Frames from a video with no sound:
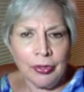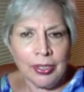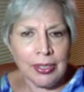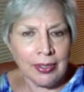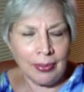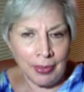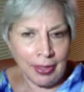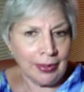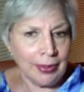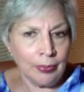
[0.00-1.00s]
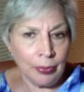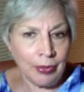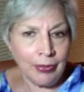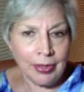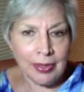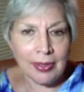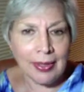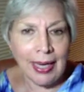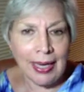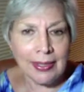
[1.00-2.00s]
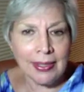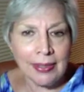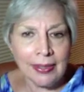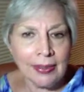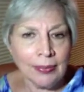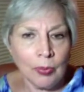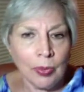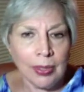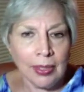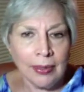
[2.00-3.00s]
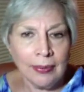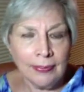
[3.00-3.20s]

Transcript: to something that a previous class has worked on.